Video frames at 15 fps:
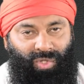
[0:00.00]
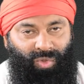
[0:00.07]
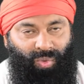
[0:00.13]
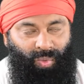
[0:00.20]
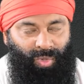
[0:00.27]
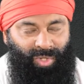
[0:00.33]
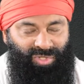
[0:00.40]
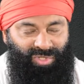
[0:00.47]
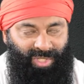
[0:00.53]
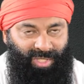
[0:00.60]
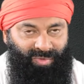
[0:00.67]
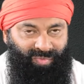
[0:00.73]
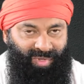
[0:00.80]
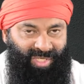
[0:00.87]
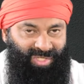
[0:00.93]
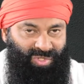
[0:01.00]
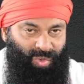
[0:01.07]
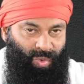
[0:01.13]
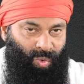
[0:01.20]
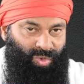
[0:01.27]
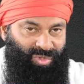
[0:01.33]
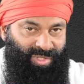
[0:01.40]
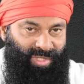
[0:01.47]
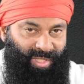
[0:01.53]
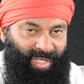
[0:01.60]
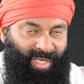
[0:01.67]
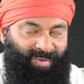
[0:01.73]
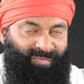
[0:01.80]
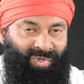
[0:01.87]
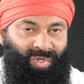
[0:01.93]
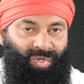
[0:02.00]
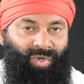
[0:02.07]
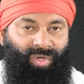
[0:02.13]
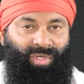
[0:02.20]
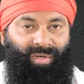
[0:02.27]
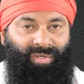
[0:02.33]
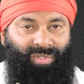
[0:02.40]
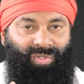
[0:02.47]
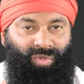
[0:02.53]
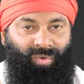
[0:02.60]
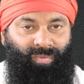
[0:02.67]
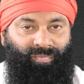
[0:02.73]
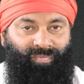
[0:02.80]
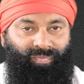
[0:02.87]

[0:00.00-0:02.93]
Towards the end, when he's closing at eleven o'clock, I'll go.